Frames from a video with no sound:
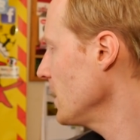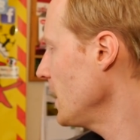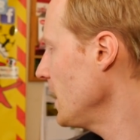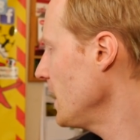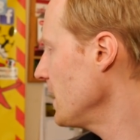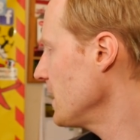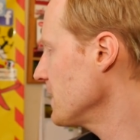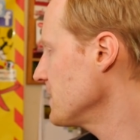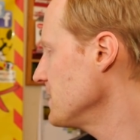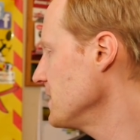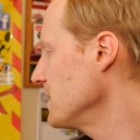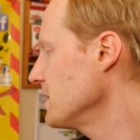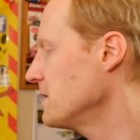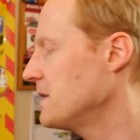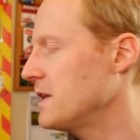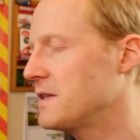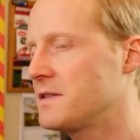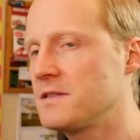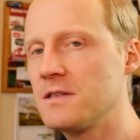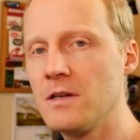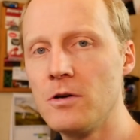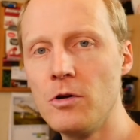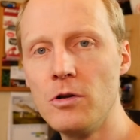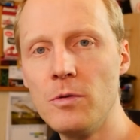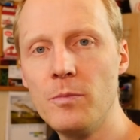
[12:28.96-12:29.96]
And I think
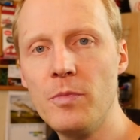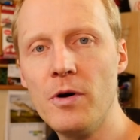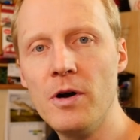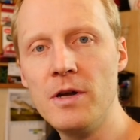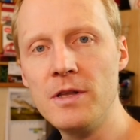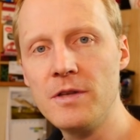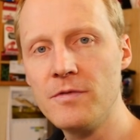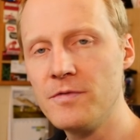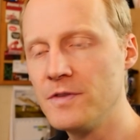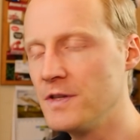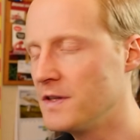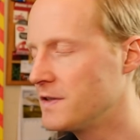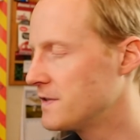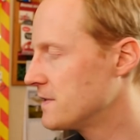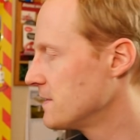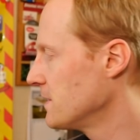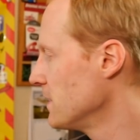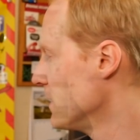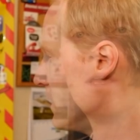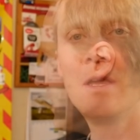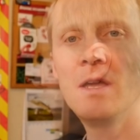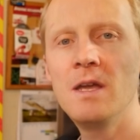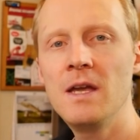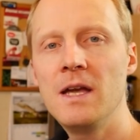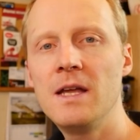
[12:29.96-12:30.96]
that's the whole point of this.
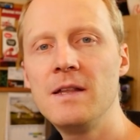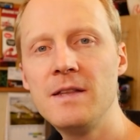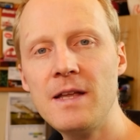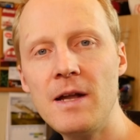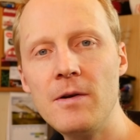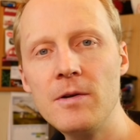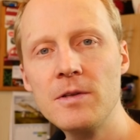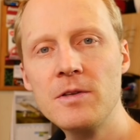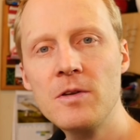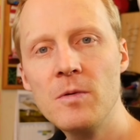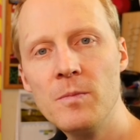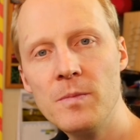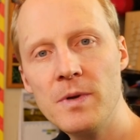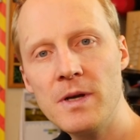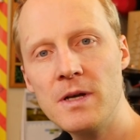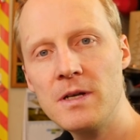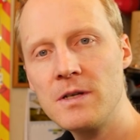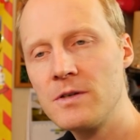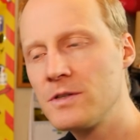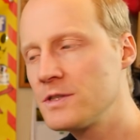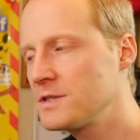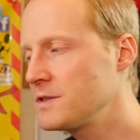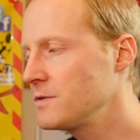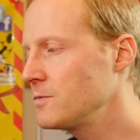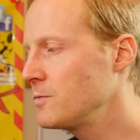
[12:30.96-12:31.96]
In direct
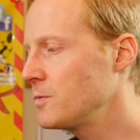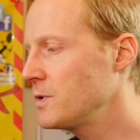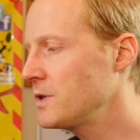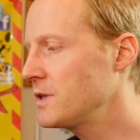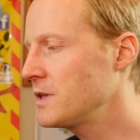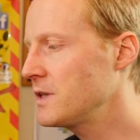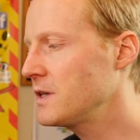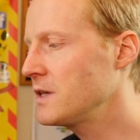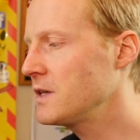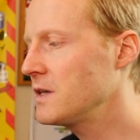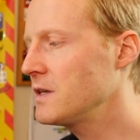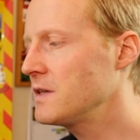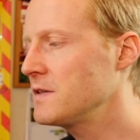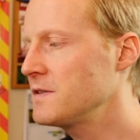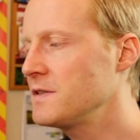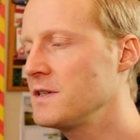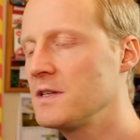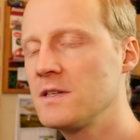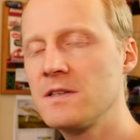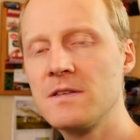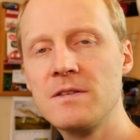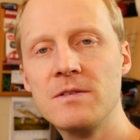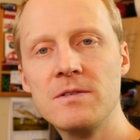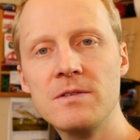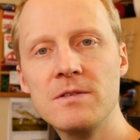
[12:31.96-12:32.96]
comparison with the
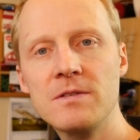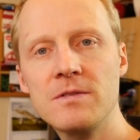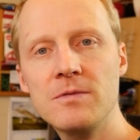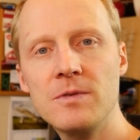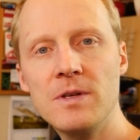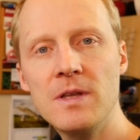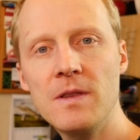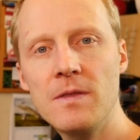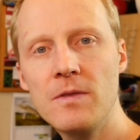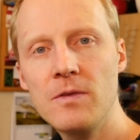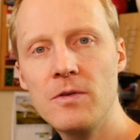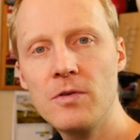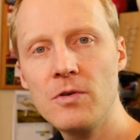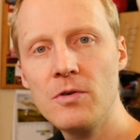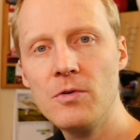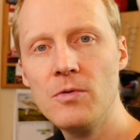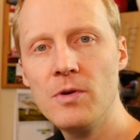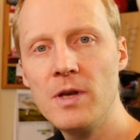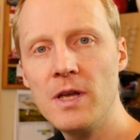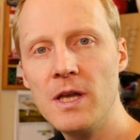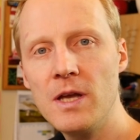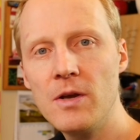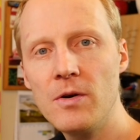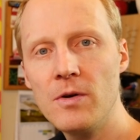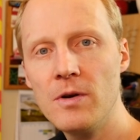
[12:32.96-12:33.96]
632
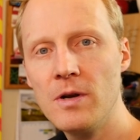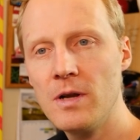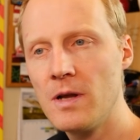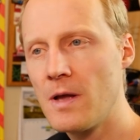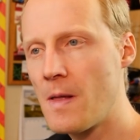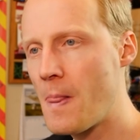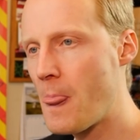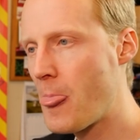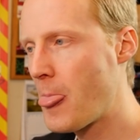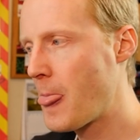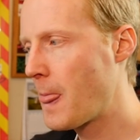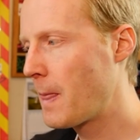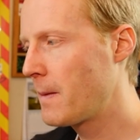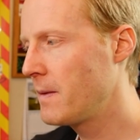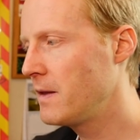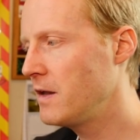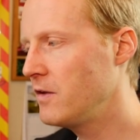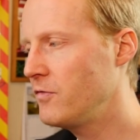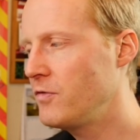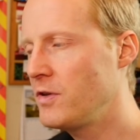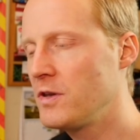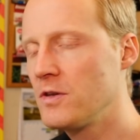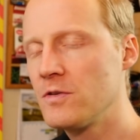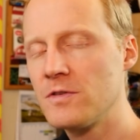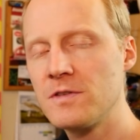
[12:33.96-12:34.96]
here,
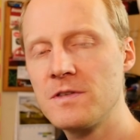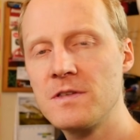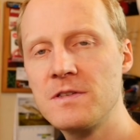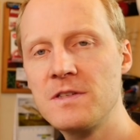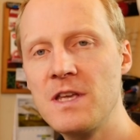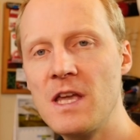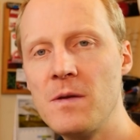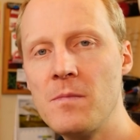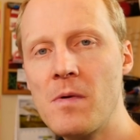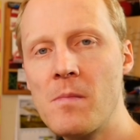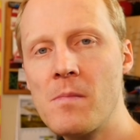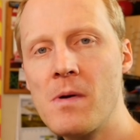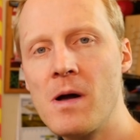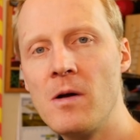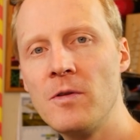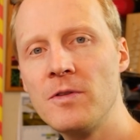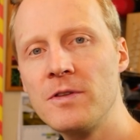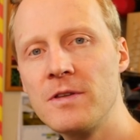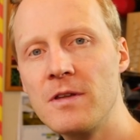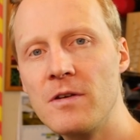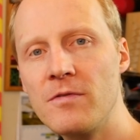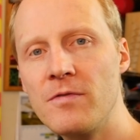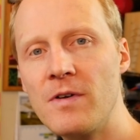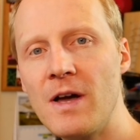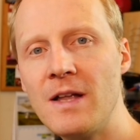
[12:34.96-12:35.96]
if you use the same
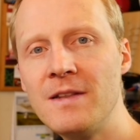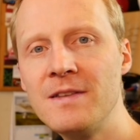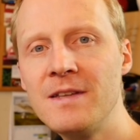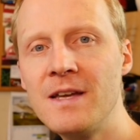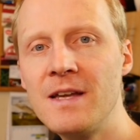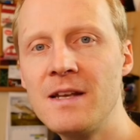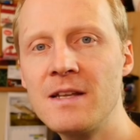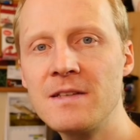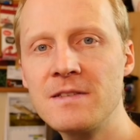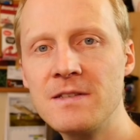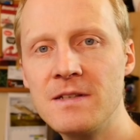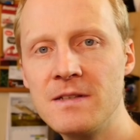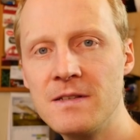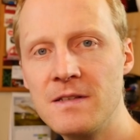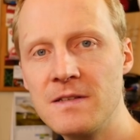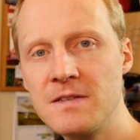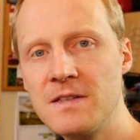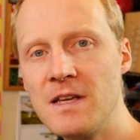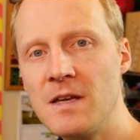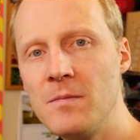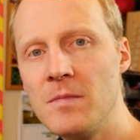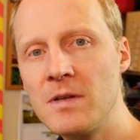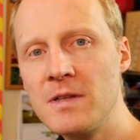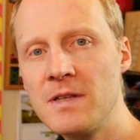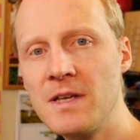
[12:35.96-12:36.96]
amount of antennas and the
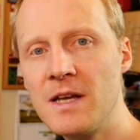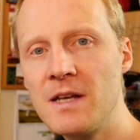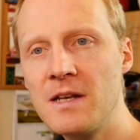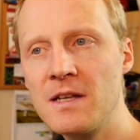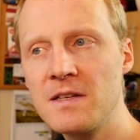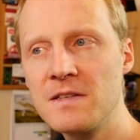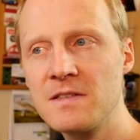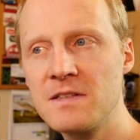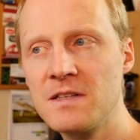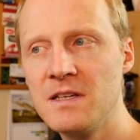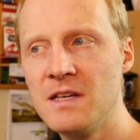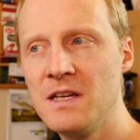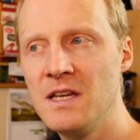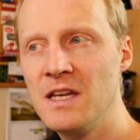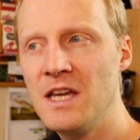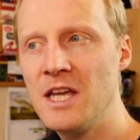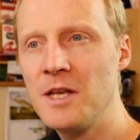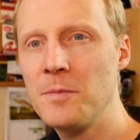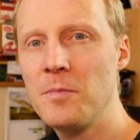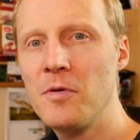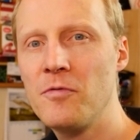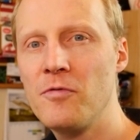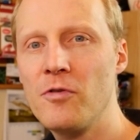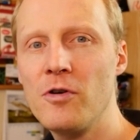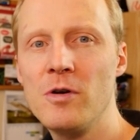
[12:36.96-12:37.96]
same antennas,
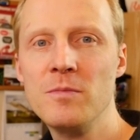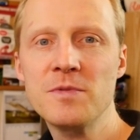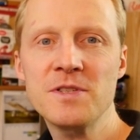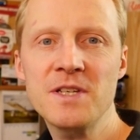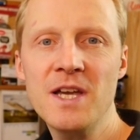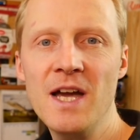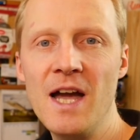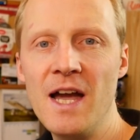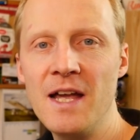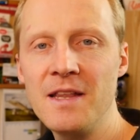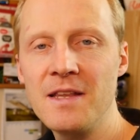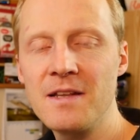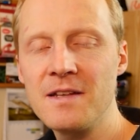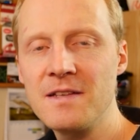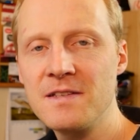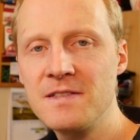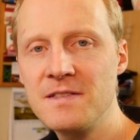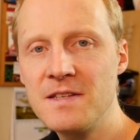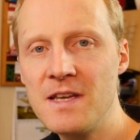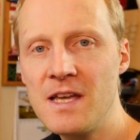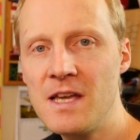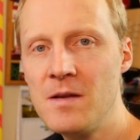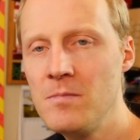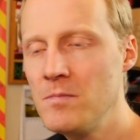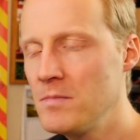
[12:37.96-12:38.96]
it performs kinda the
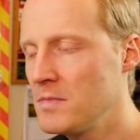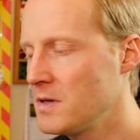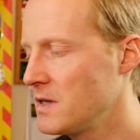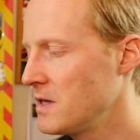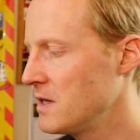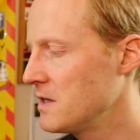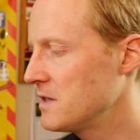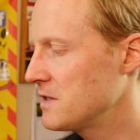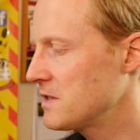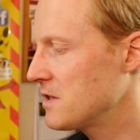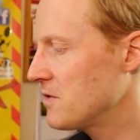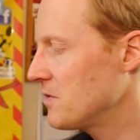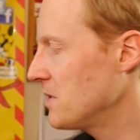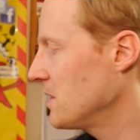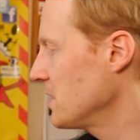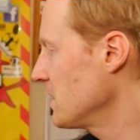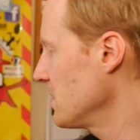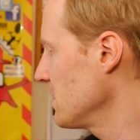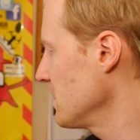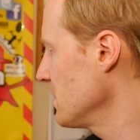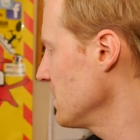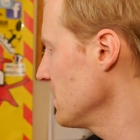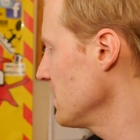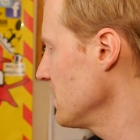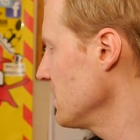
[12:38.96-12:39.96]
same. So
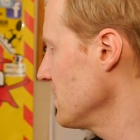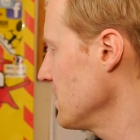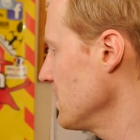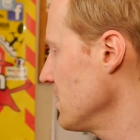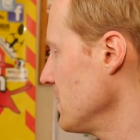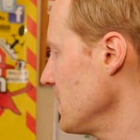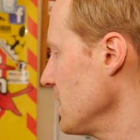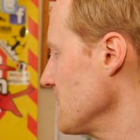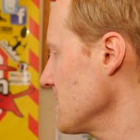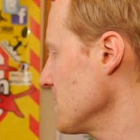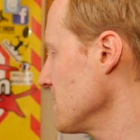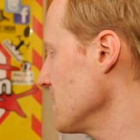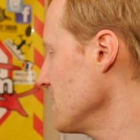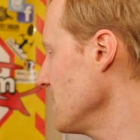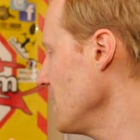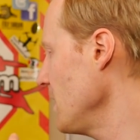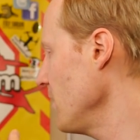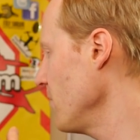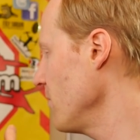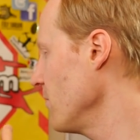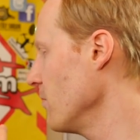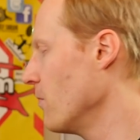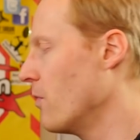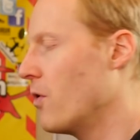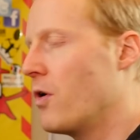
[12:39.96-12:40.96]
it doesn't
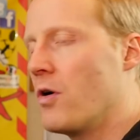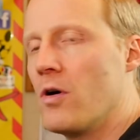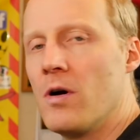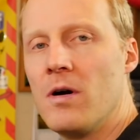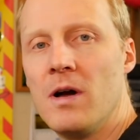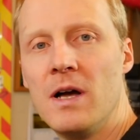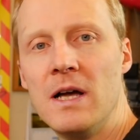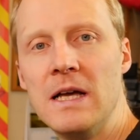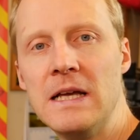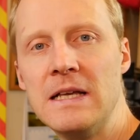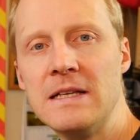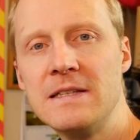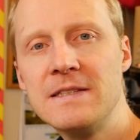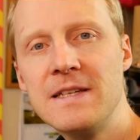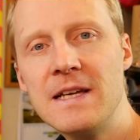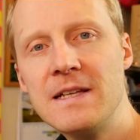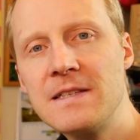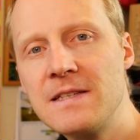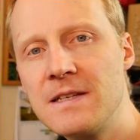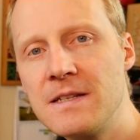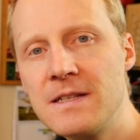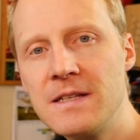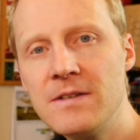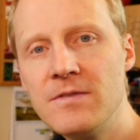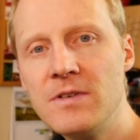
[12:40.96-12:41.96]
have more
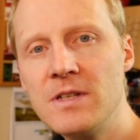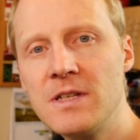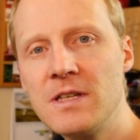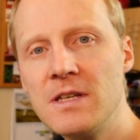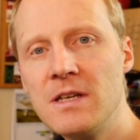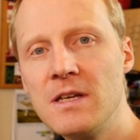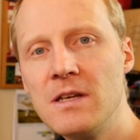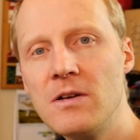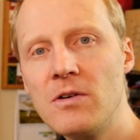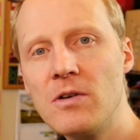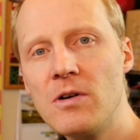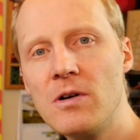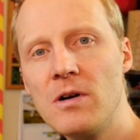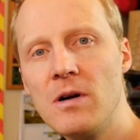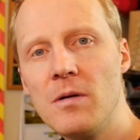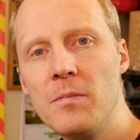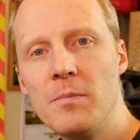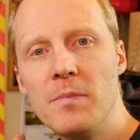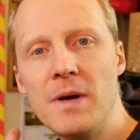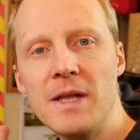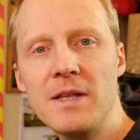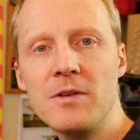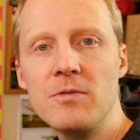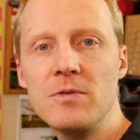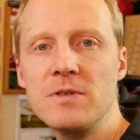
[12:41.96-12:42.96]
sensitivity or
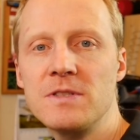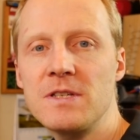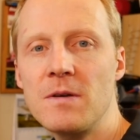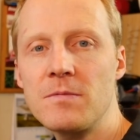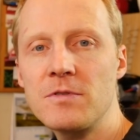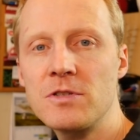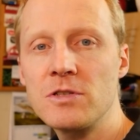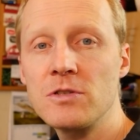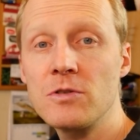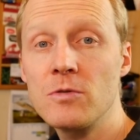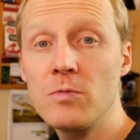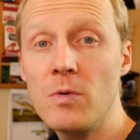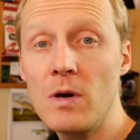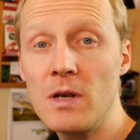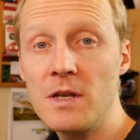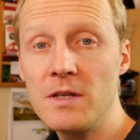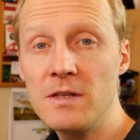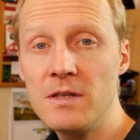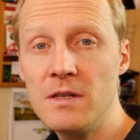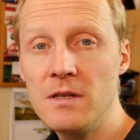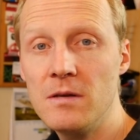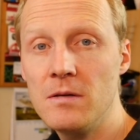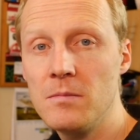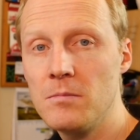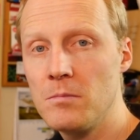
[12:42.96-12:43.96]
better reception
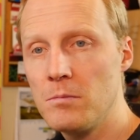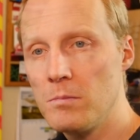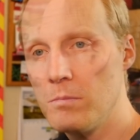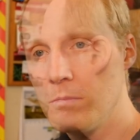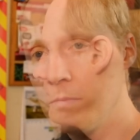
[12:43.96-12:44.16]
quality.